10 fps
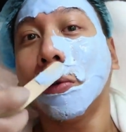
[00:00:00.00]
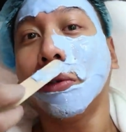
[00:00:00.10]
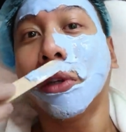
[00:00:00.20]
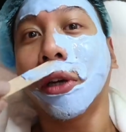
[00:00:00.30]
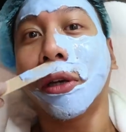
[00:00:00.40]
Oh,
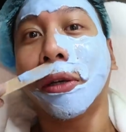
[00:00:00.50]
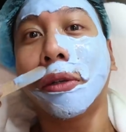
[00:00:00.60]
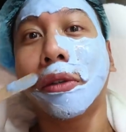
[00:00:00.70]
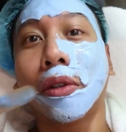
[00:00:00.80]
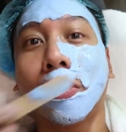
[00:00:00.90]
okay.
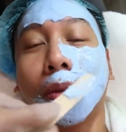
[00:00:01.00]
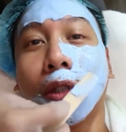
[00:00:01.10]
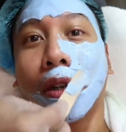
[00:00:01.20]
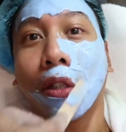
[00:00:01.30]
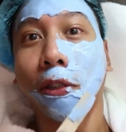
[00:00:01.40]
Oh my
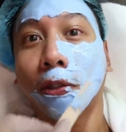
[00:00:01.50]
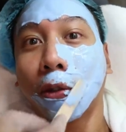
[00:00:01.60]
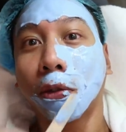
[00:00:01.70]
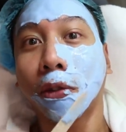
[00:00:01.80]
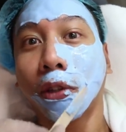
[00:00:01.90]
gosh, it's
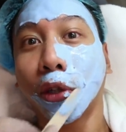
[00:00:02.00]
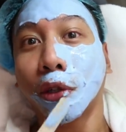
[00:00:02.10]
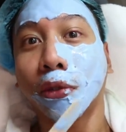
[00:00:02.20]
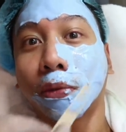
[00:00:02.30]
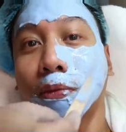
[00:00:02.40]
so thick.
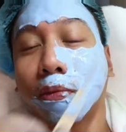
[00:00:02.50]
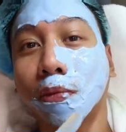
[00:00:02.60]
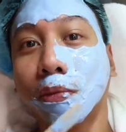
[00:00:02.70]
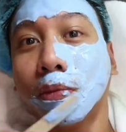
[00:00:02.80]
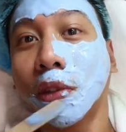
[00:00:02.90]

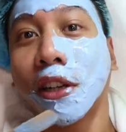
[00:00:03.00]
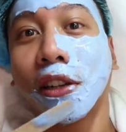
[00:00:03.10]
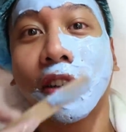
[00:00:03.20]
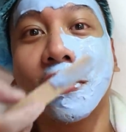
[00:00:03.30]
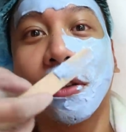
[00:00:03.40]
Mm, and I
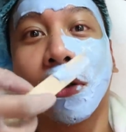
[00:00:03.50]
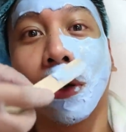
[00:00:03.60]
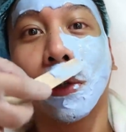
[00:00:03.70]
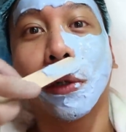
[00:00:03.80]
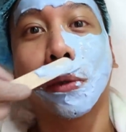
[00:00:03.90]
like the
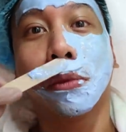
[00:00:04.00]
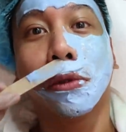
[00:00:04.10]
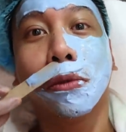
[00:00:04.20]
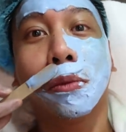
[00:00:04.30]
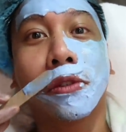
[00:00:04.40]
color
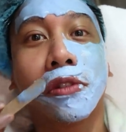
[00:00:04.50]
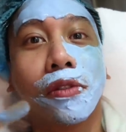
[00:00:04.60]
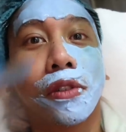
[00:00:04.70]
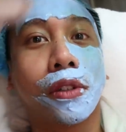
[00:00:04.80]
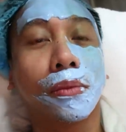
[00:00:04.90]
blue, my
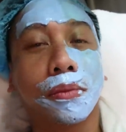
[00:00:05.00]
favorite.